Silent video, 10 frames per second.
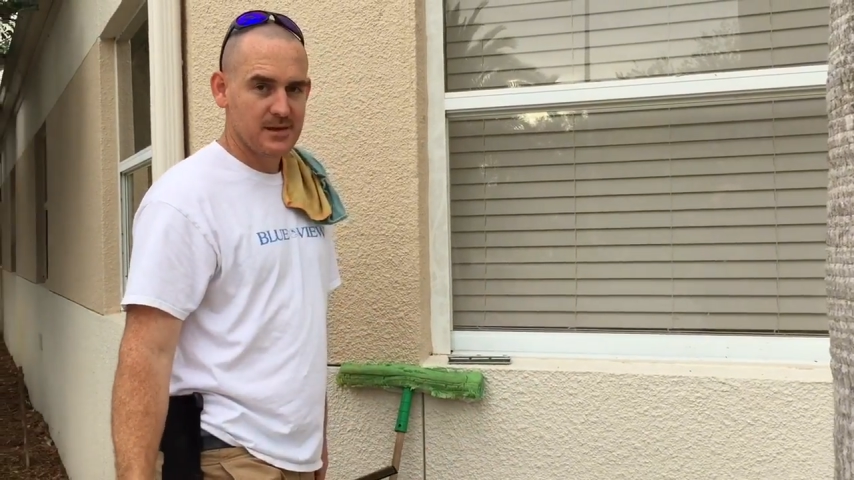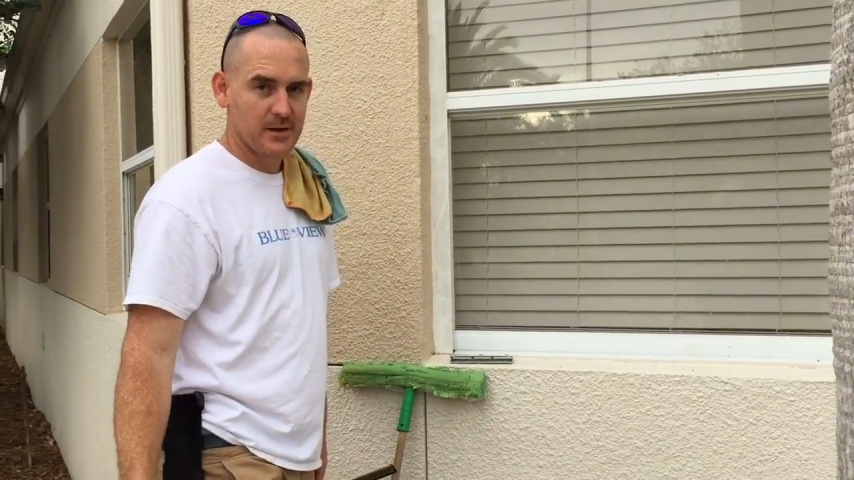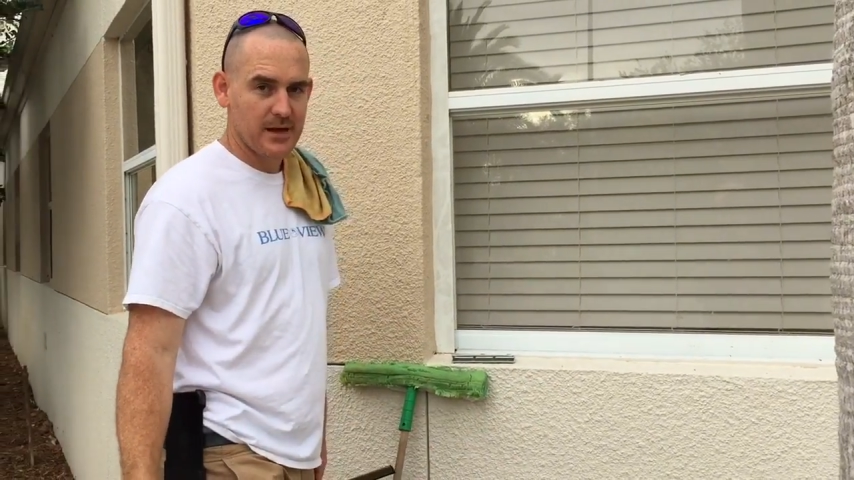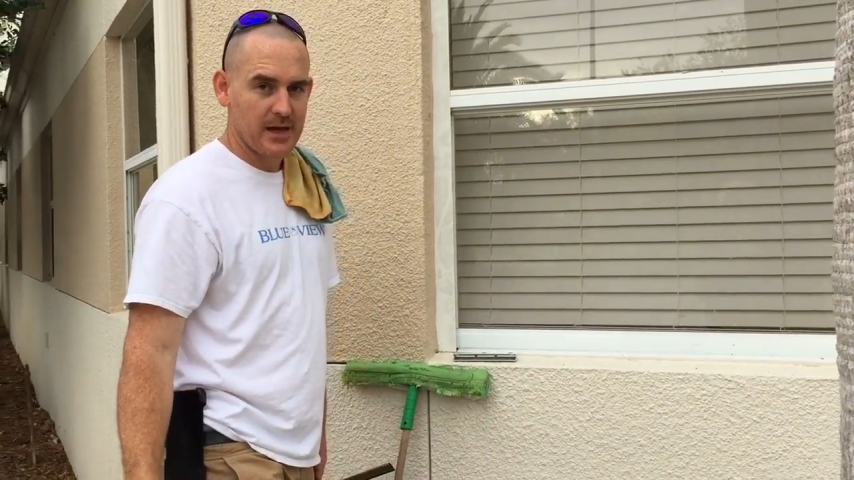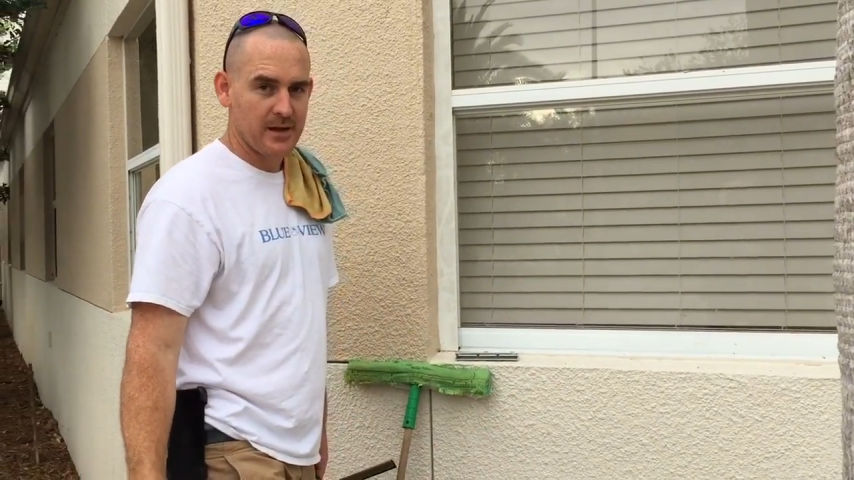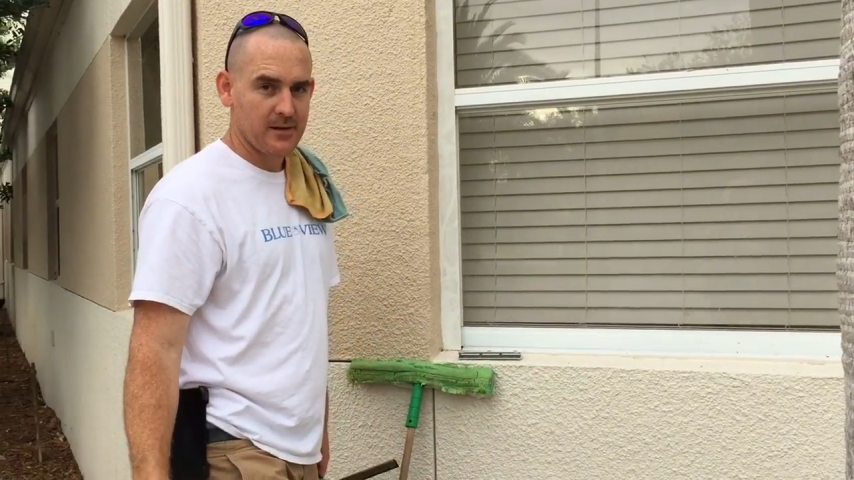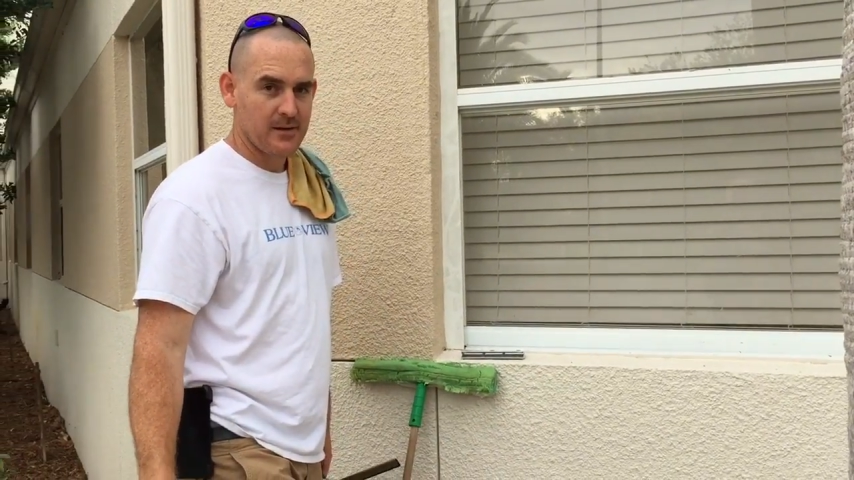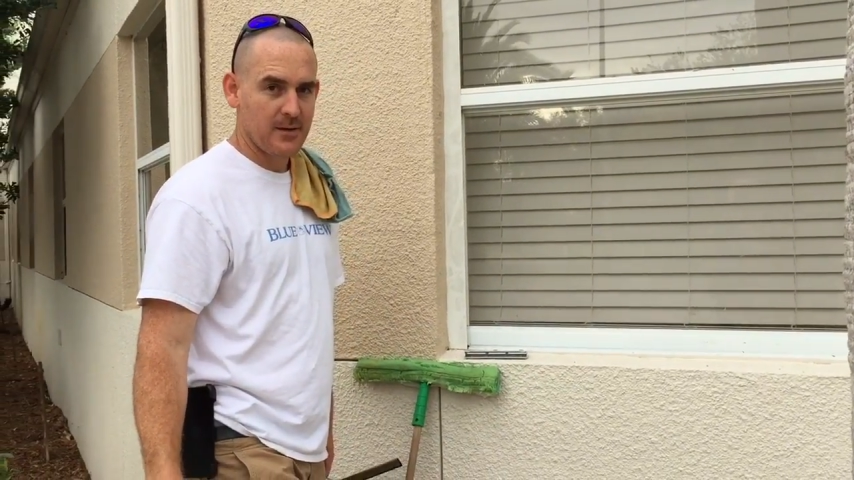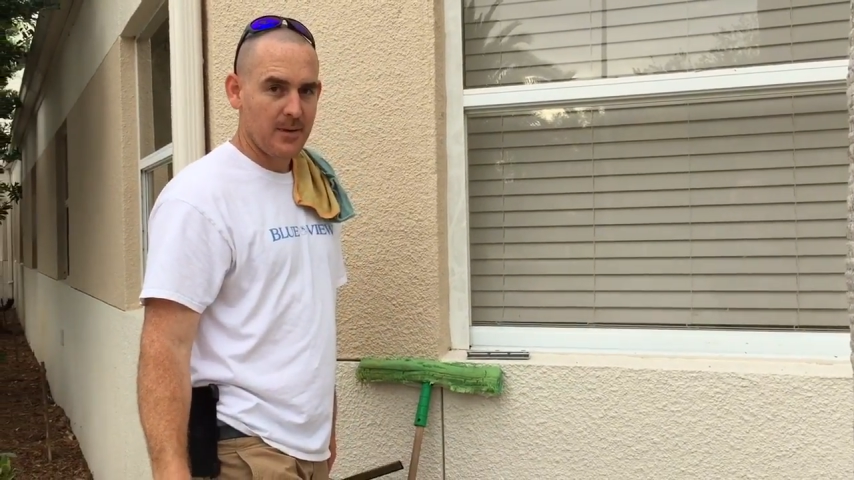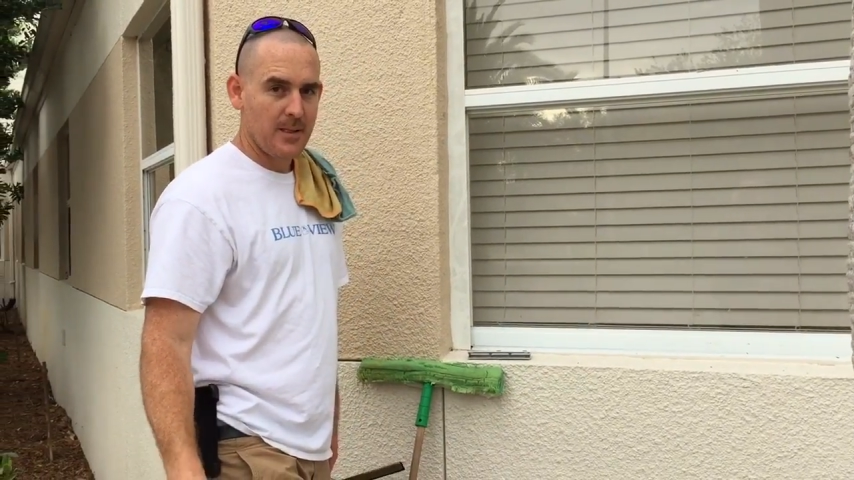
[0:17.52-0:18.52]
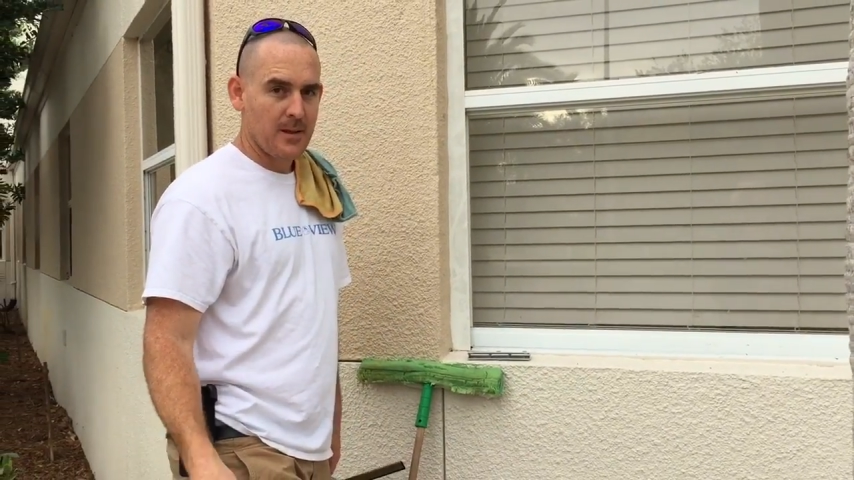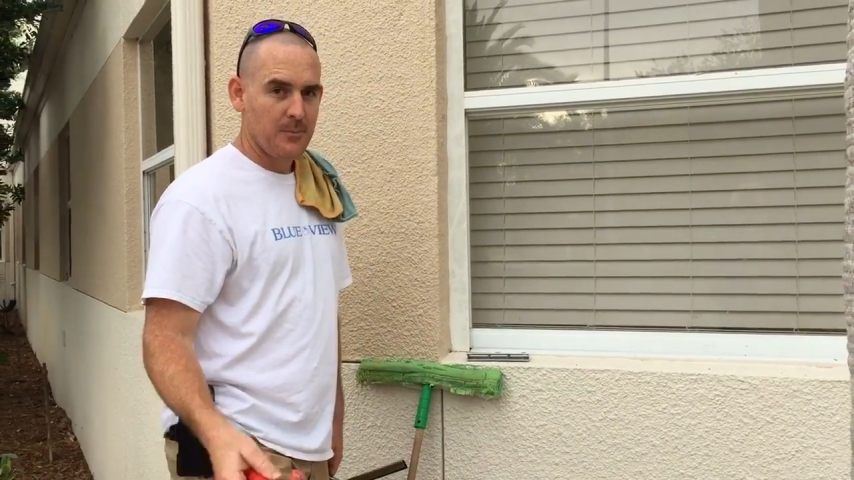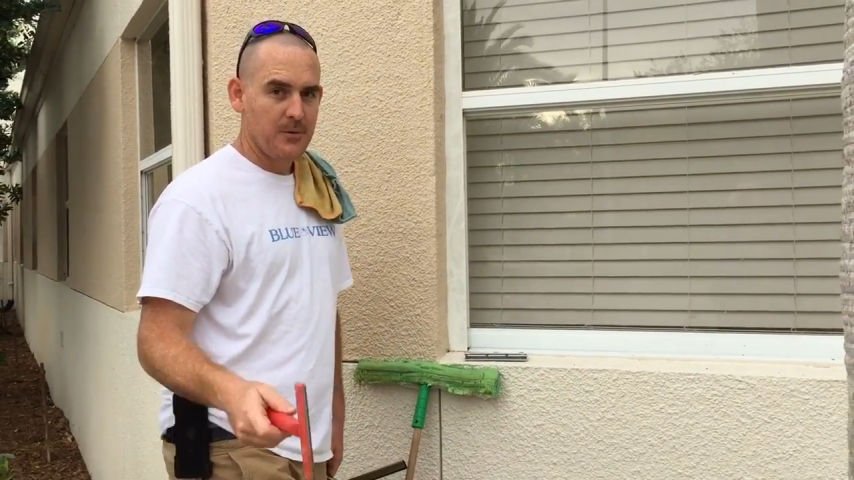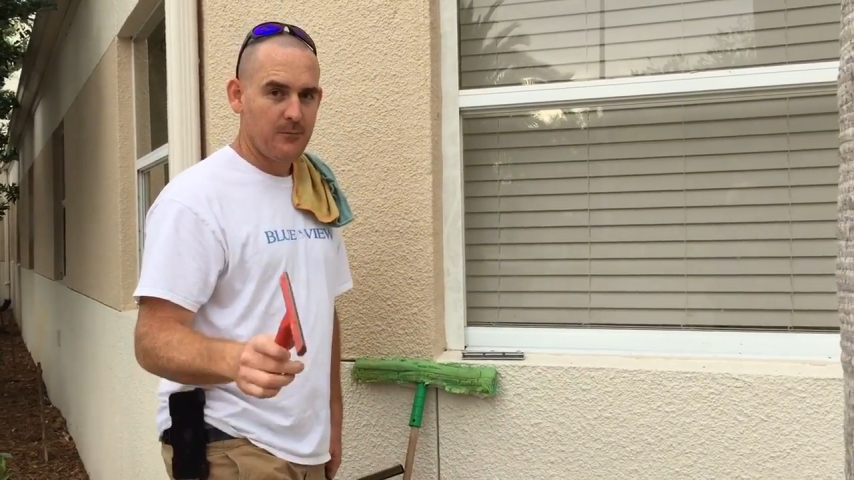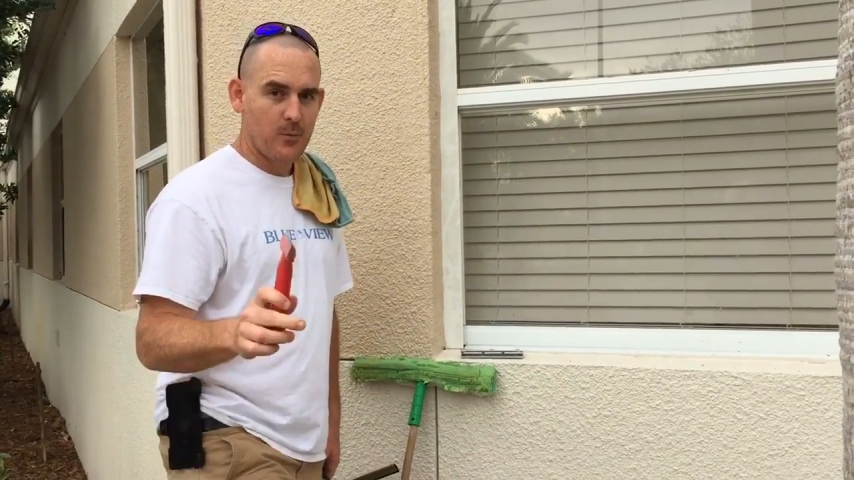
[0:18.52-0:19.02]
Okay?
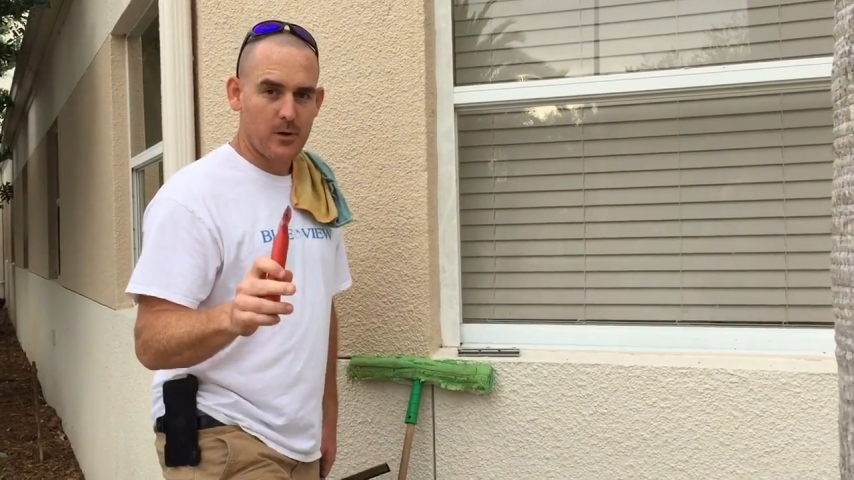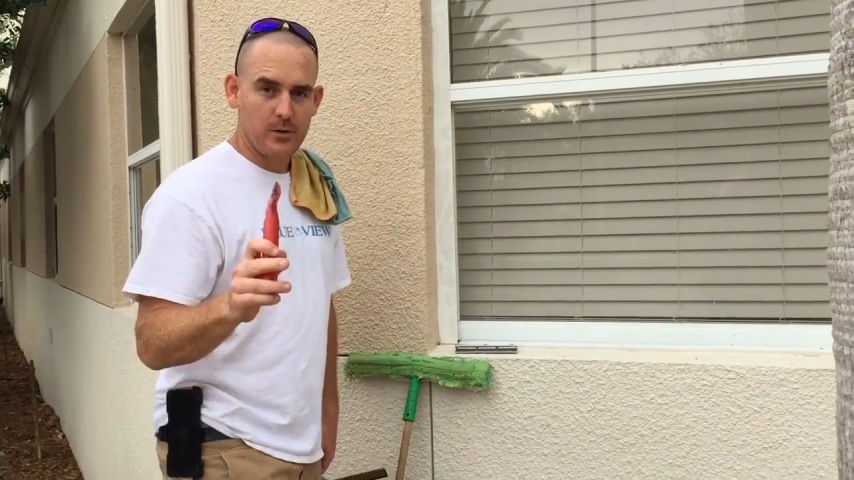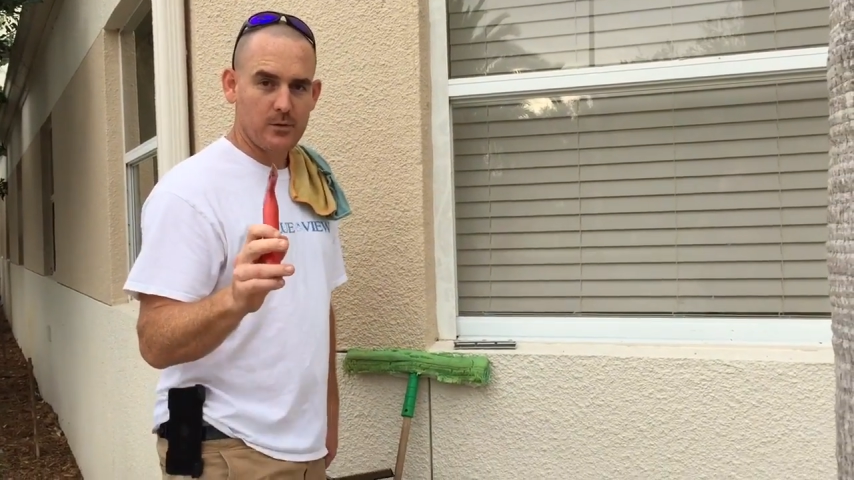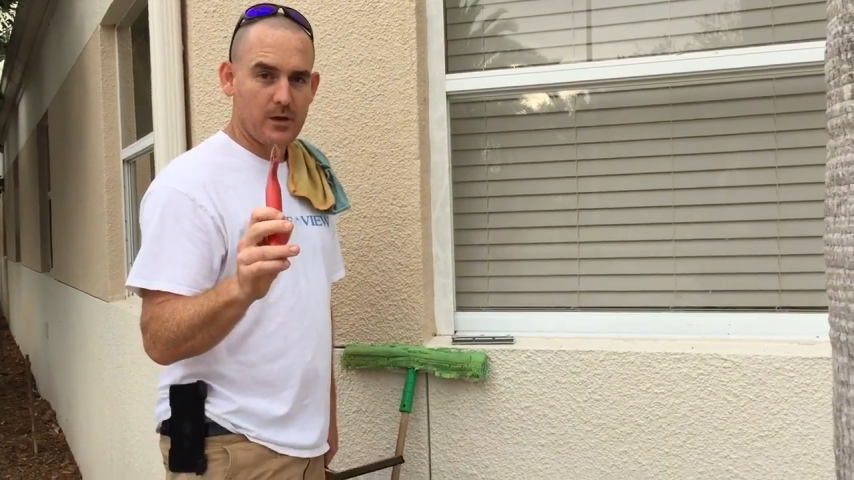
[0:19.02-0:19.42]
Before you